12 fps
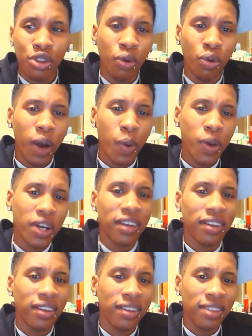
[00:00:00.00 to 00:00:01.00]
do I want
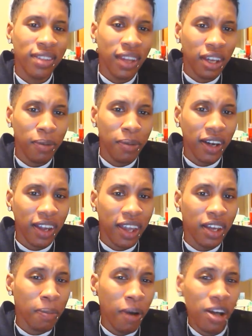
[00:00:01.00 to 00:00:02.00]
to think about it
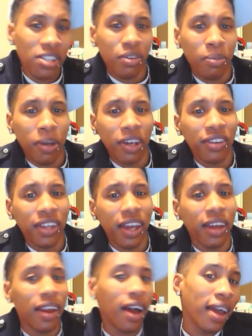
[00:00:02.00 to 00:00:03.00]
in a positive manner
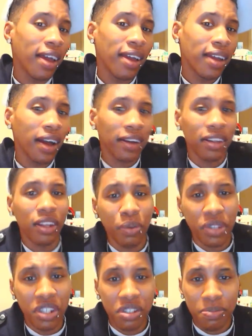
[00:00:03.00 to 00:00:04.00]
that, hey, I can
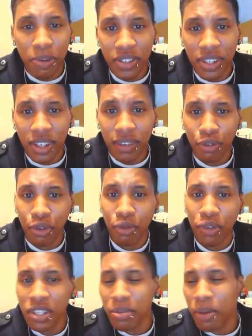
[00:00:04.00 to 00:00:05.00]
live with this person for the
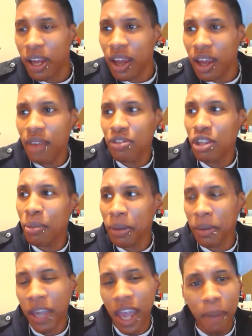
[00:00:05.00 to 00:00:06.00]
rest of my life. They
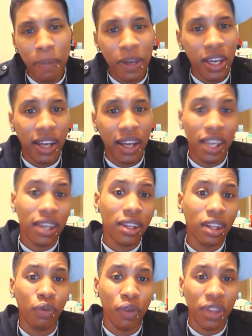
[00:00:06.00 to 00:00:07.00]
make me happy. I
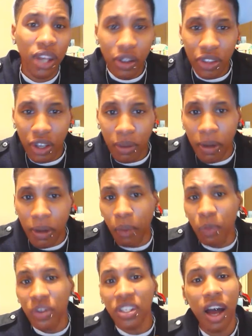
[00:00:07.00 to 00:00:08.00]
can't live without them. I
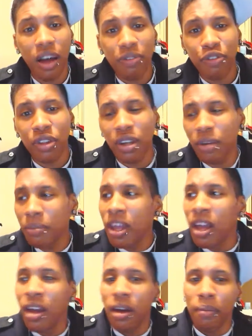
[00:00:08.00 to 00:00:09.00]
would die for them.
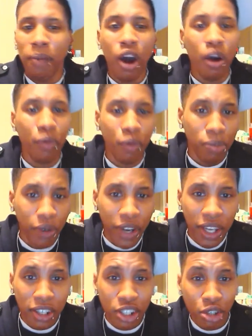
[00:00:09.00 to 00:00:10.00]
My heart would
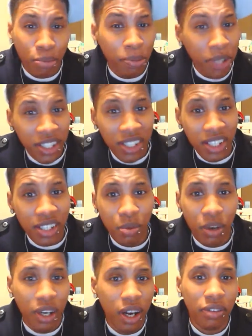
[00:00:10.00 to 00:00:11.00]
break into pieces
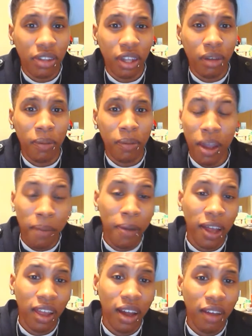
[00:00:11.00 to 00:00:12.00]
without them in
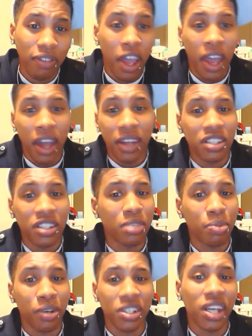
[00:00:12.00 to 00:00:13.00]
my life. And this
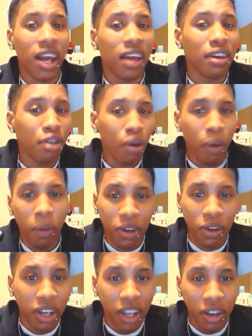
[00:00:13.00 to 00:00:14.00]
is a person I know
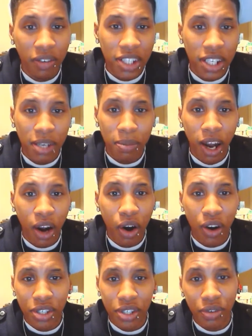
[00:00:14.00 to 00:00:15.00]
I'm going to guarantee my
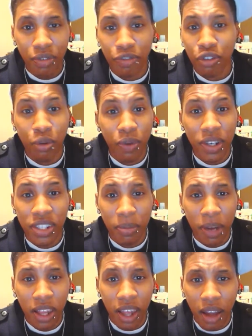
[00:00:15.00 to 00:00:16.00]
heart to for the rest
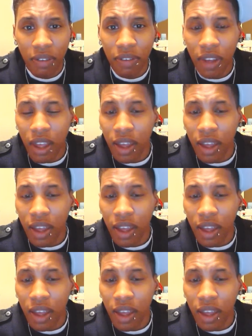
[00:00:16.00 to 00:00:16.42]
of my life.